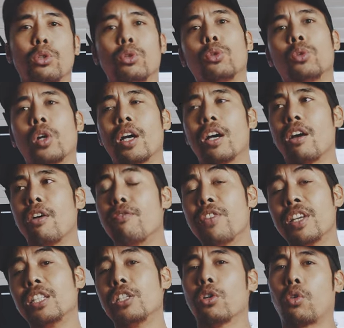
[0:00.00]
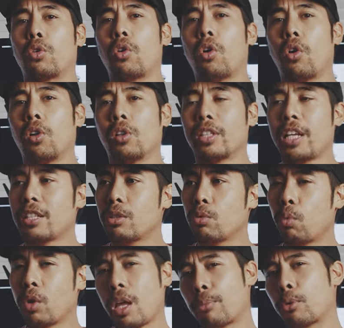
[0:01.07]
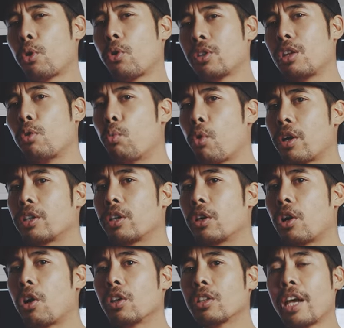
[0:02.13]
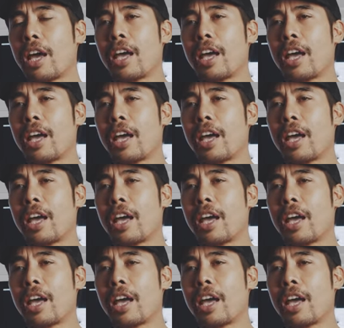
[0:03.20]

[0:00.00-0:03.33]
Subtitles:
to a video call. That's what I'm currently working on.